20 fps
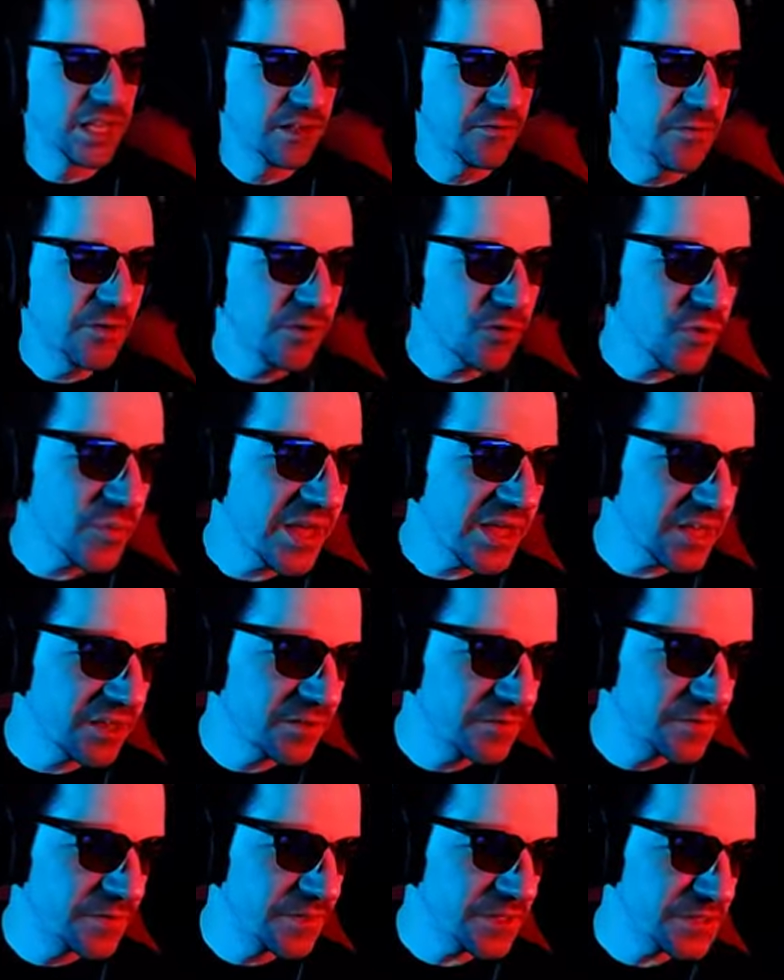if we were making
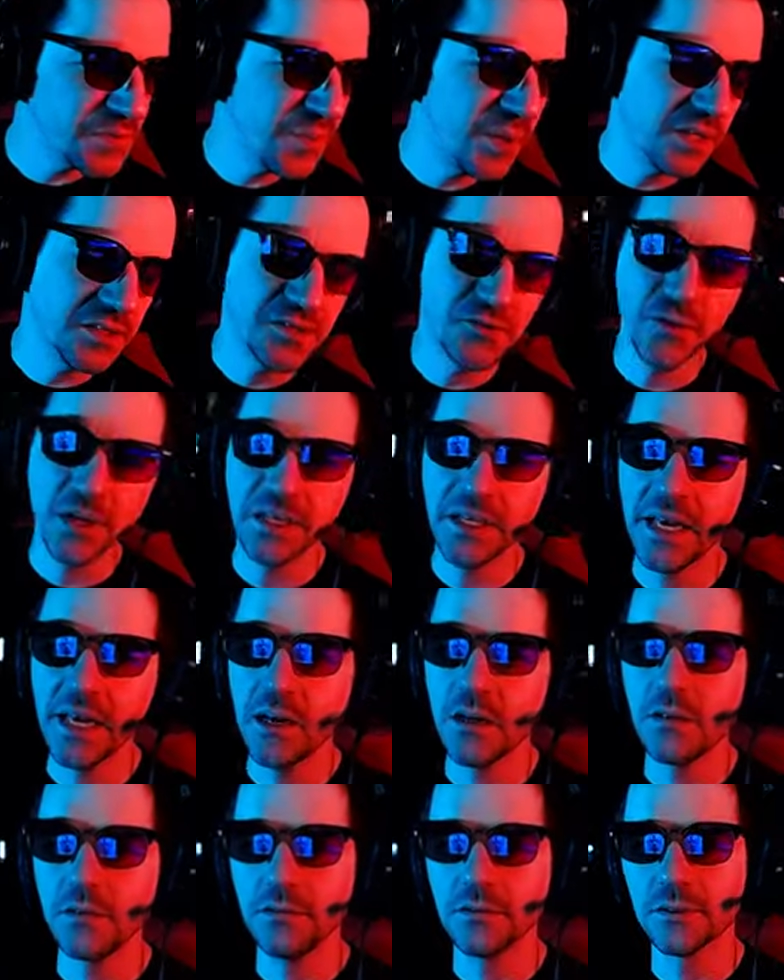fish puns right
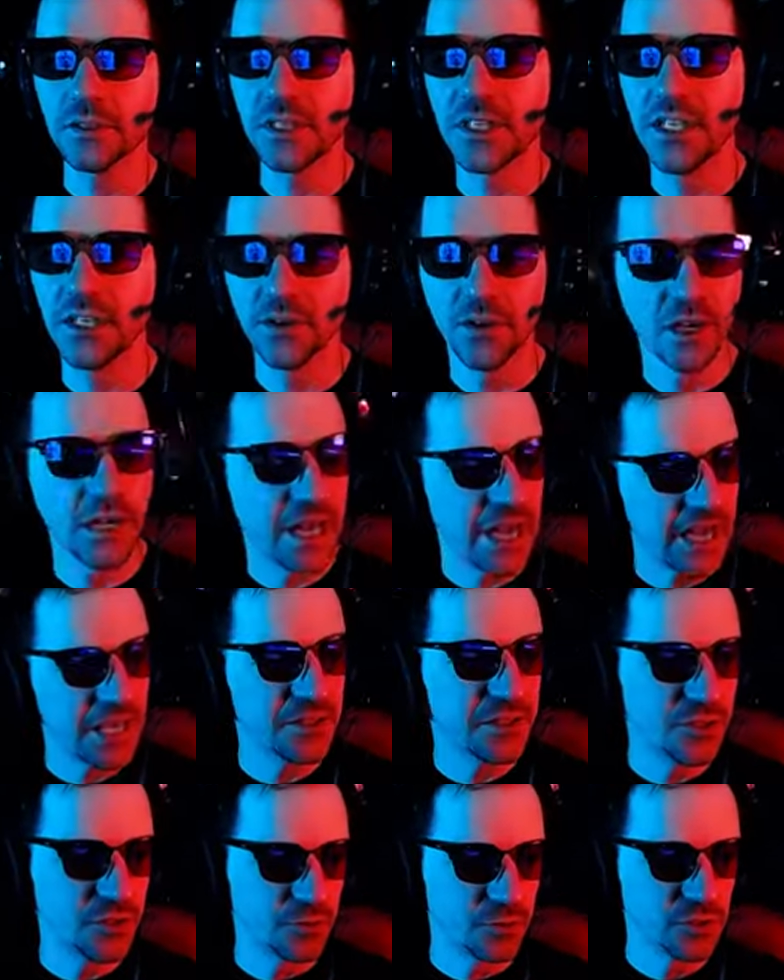now, Kira
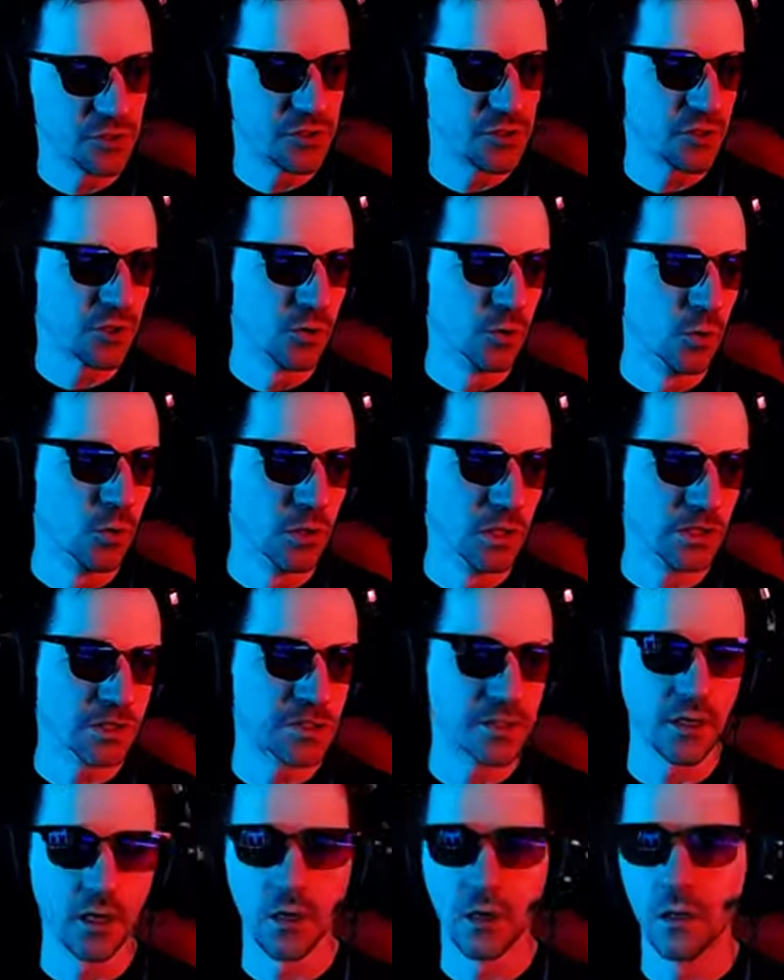H would school us
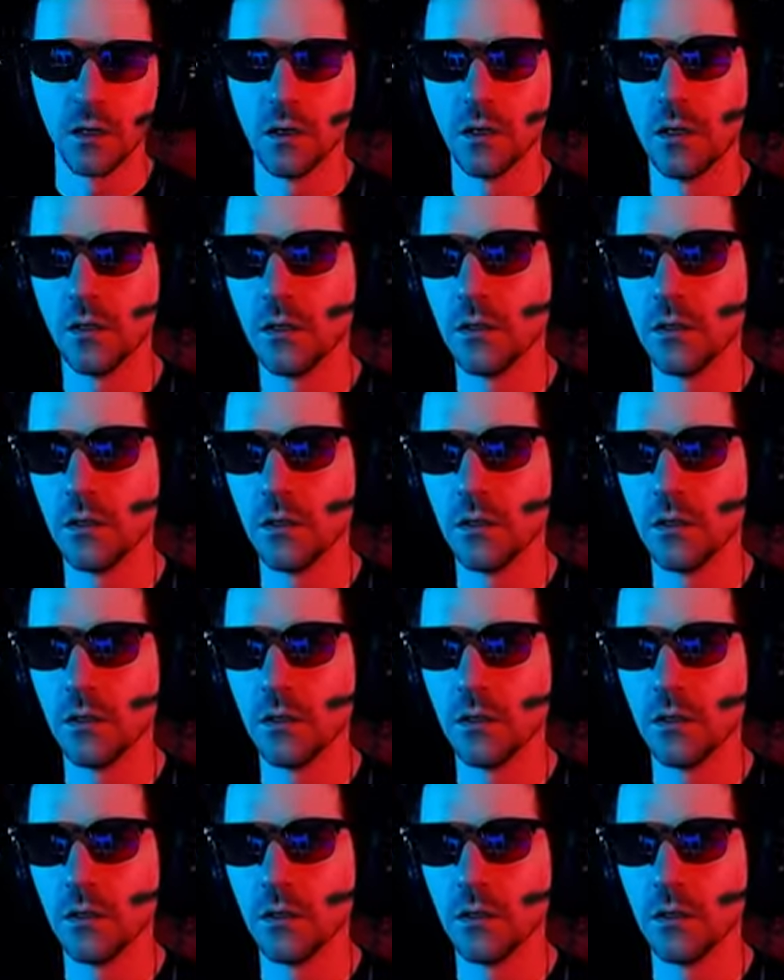all.